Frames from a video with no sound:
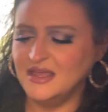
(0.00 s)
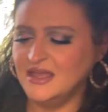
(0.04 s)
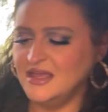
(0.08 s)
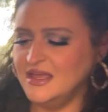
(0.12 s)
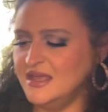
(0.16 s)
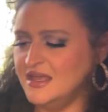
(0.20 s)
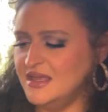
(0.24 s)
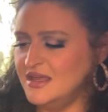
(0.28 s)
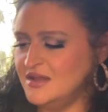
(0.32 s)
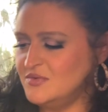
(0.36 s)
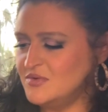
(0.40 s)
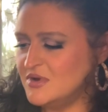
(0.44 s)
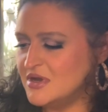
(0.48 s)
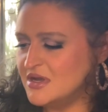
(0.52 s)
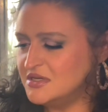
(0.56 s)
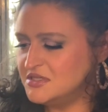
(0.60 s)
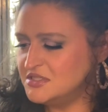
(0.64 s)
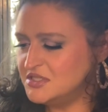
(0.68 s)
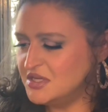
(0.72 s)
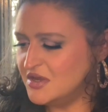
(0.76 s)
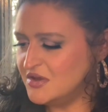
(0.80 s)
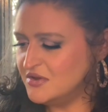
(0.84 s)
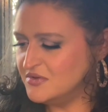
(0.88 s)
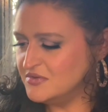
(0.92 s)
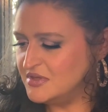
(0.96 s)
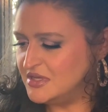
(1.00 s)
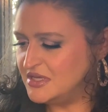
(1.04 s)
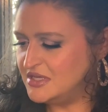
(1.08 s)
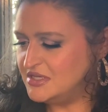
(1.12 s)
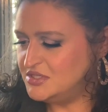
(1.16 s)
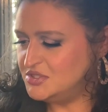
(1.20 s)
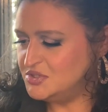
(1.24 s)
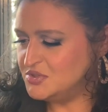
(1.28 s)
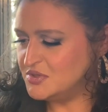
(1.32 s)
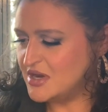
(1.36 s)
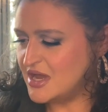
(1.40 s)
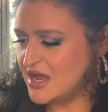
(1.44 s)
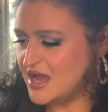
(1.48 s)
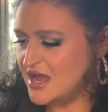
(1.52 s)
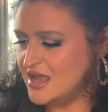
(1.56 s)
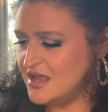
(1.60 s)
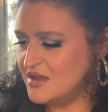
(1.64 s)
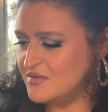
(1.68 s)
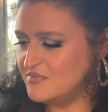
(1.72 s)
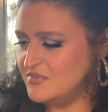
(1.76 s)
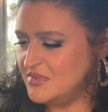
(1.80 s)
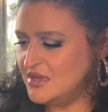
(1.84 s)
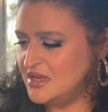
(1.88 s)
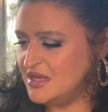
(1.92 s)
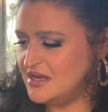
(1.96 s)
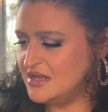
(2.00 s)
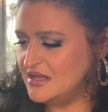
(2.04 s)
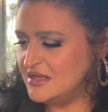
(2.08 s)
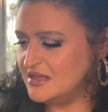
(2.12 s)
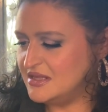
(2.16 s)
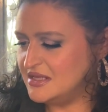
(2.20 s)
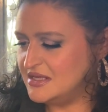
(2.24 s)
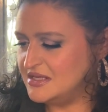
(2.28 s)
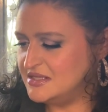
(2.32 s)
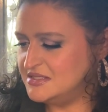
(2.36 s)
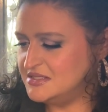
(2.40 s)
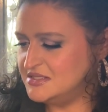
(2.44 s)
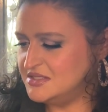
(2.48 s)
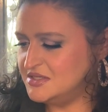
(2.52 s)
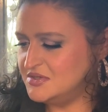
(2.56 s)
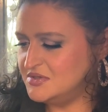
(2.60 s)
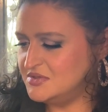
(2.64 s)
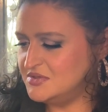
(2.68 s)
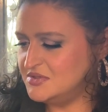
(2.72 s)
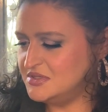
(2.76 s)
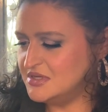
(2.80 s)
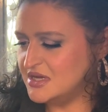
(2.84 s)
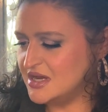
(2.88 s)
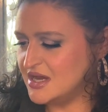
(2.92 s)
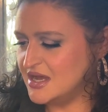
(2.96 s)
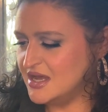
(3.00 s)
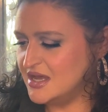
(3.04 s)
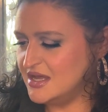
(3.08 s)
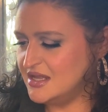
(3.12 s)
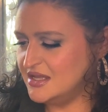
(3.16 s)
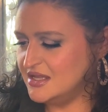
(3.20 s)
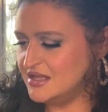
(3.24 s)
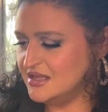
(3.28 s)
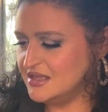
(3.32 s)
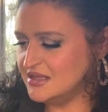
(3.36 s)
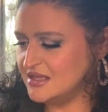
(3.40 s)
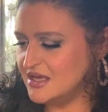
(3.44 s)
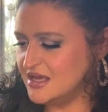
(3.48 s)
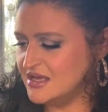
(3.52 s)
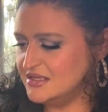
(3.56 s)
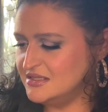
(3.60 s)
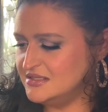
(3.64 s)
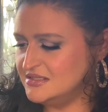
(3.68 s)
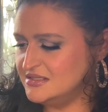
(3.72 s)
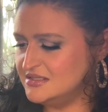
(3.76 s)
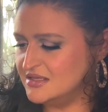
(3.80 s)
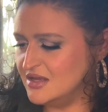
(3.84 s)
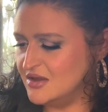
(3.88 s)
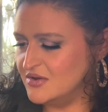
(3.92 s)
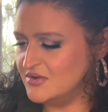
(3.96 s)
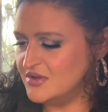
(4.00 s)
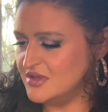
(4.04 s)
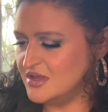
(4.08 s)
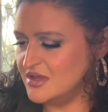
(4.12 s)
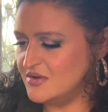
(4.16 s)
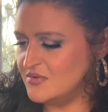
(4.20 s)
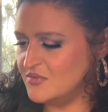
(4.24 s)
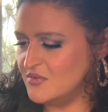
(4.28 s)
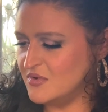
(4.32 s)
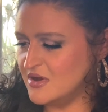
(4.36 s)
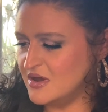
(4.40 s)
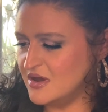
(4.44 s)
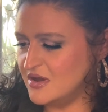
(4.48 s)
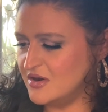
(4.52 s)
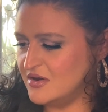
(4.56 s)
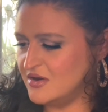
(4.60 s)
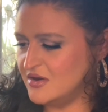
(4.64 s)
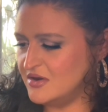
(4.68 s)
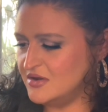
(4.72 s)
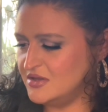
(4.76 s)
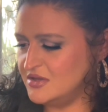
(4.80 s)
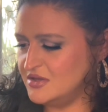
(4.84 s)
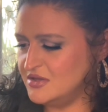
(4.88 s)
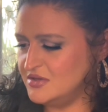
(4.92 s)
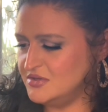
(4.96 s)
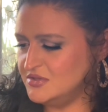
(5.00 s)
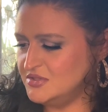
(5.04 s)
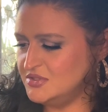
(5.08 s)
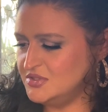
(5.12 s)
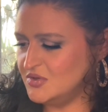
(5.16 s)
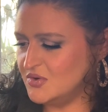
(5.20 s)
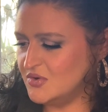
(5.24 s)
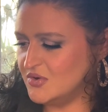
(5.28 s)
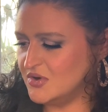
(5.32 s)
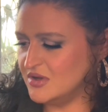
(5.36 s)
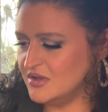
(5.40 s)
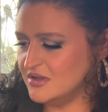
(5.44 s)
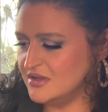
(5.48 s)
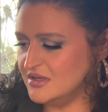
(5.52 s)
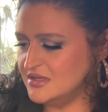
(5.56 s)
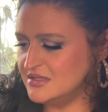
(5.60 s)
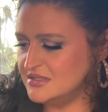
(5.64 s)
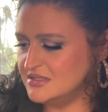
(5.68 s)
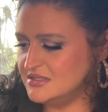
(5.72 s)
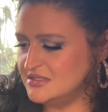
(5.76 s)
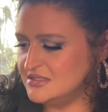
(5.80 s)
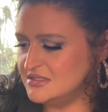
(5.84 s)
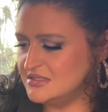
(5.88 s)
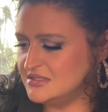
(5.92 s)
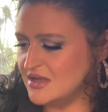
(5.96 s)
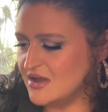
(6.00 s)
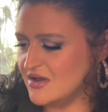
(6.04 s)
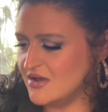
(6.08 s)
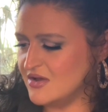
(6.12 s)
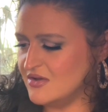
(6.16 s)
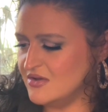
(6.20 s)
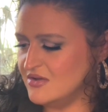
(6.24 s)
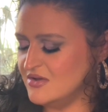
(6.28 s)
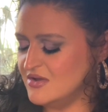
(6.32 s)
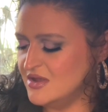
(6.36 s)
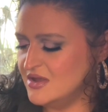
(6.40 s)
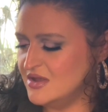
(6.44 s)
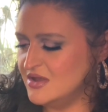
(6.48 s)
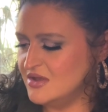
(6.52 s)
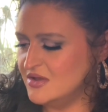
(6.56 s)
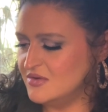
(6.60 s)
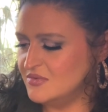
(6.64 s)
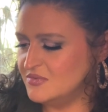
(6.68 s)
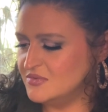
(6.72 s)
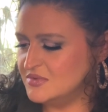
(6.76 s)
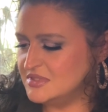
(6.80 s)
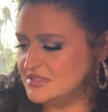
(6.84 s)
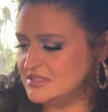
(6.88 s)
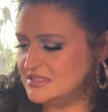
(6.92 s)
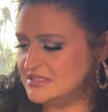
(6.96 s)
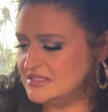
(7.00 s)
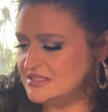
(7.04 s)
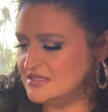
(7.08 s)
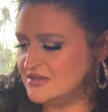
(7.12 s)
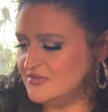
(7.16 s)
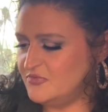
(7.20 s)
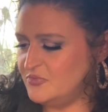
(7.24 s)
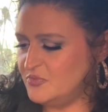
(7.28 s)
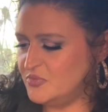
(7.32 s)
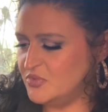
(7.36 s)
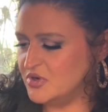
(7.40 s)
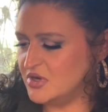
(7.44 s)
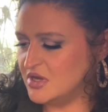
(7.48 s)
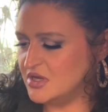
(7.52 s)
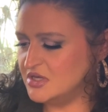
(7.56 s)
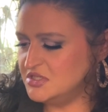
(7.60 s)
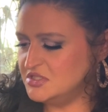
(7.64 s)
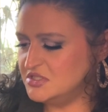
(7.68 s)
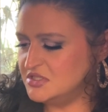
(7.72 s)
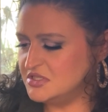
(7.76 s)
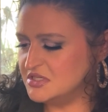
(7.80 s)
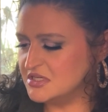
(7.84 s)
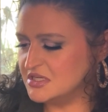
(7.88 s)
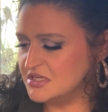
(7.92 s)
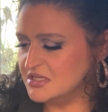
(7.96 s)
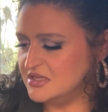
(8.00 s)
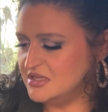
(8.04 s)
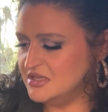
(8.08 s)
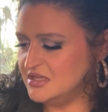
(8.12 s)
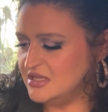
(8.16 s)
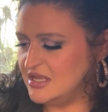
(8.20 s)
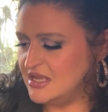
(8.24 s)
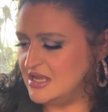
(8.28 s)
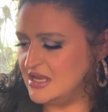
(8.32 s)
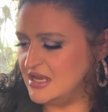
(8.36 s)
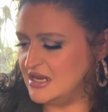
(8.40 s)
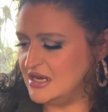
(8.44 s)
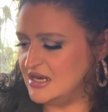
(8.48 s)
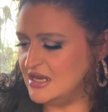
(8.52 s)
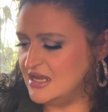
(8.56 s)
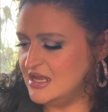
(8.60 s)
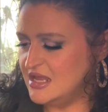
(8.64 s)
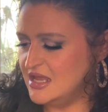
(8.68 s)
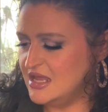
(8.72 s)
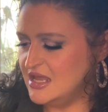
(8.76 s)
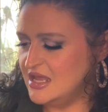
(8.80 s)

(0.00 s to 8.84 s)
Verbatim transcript: Hand wash only, dry immediately. Do not let soak in water. Use oil and salt with stiff brush to clean